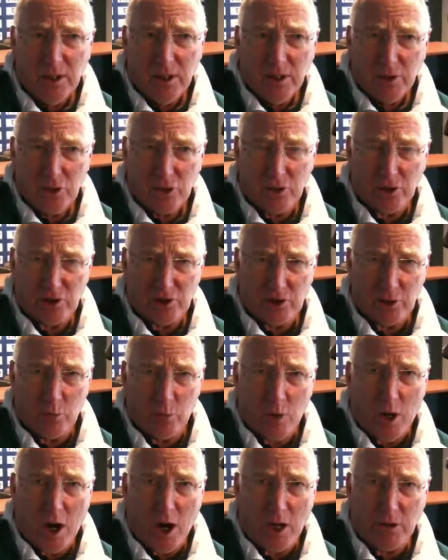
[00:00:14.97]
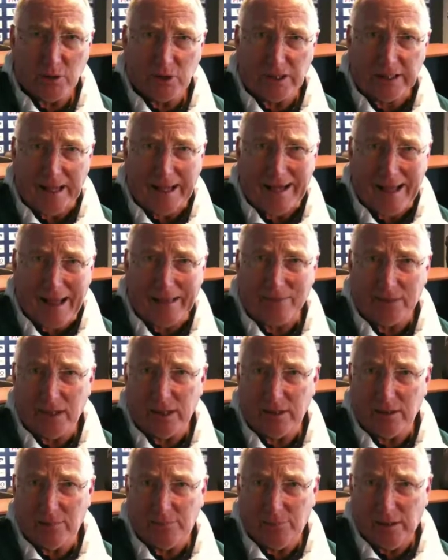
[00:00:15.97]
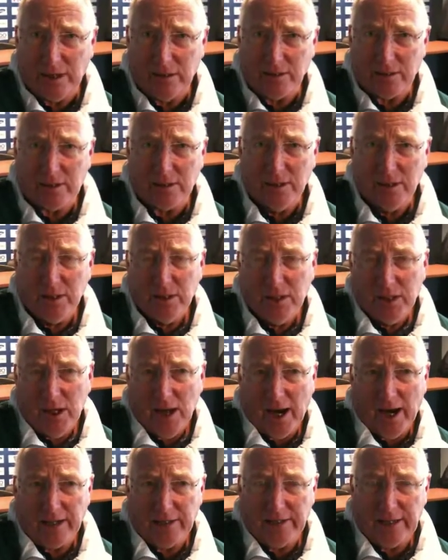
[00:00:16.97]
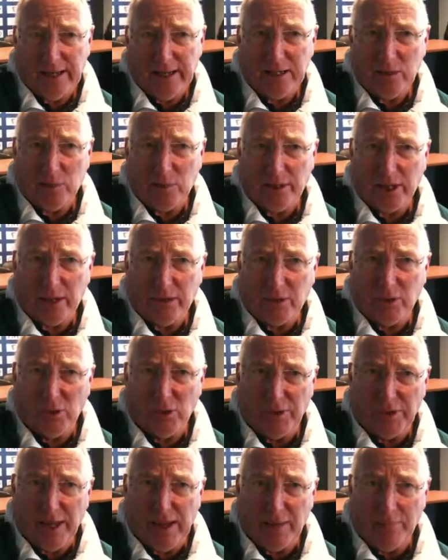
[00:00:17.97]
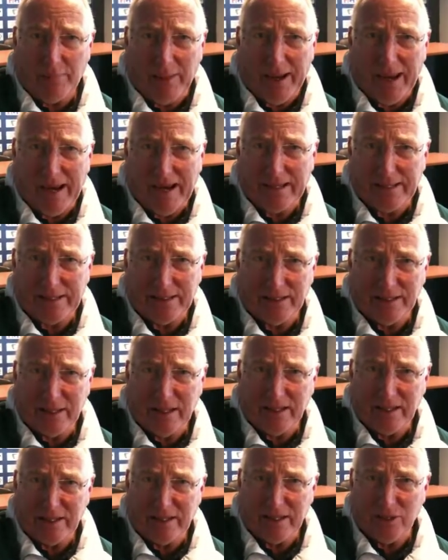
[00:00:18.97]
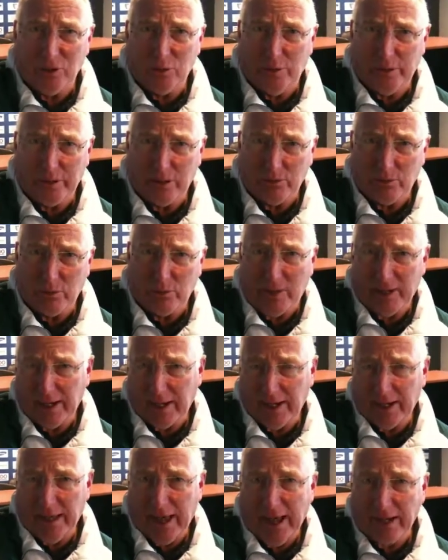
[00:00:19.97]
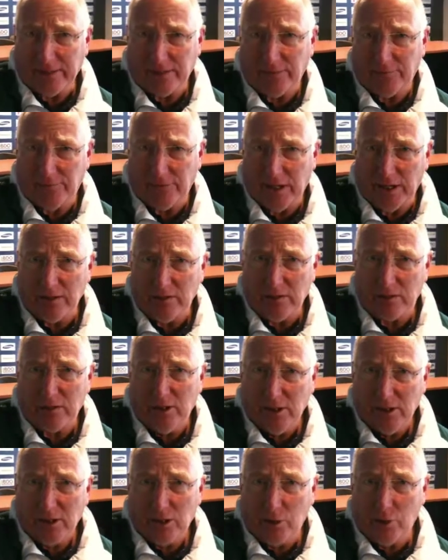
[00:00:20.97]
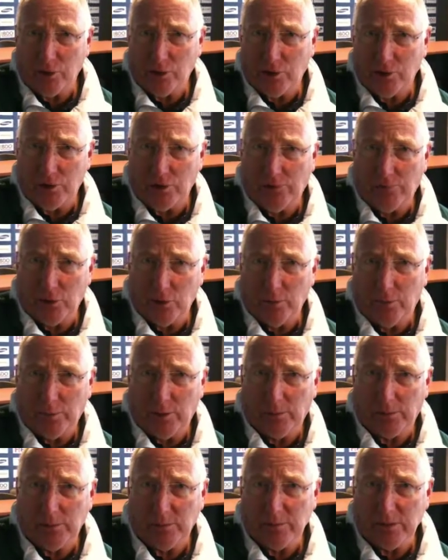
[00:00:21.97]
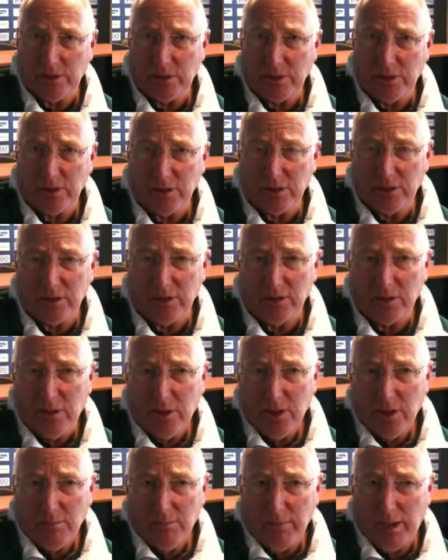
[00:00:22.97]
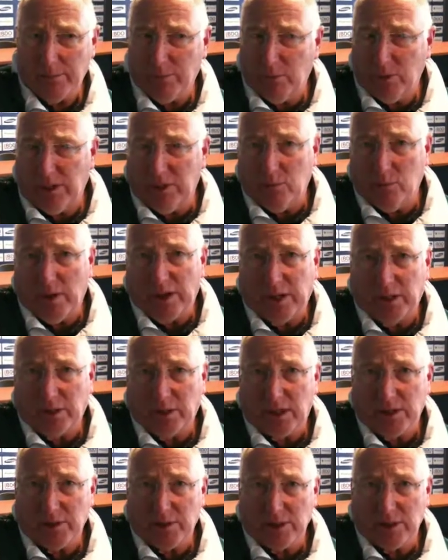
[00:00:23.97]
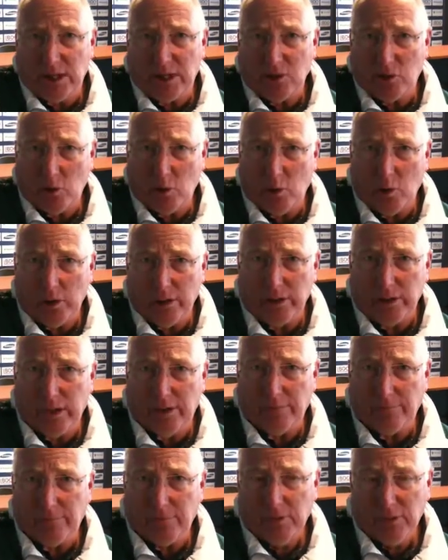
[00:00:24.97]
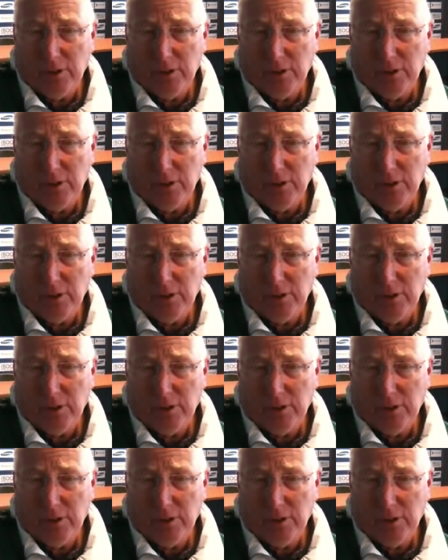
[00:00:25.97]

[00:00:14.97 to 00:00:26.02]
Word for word: It took us a while to get out their defence, and equally I thought their pace and their skill when they were running at our defence caused us a few problems, and uh, maybe we didn't recognise the danger early enough.